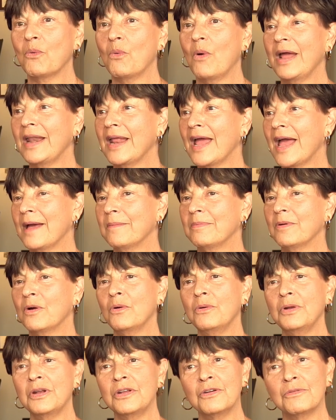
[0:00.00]
what happened?
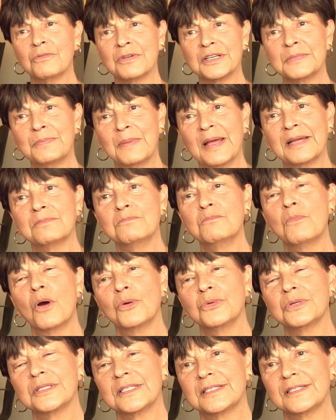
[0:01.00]
Who do you respect
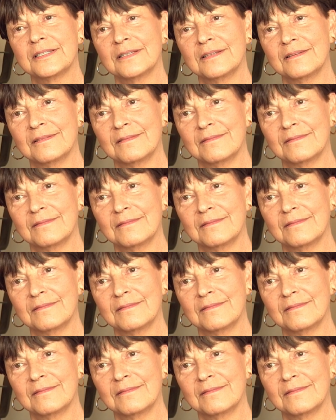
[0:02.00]
most?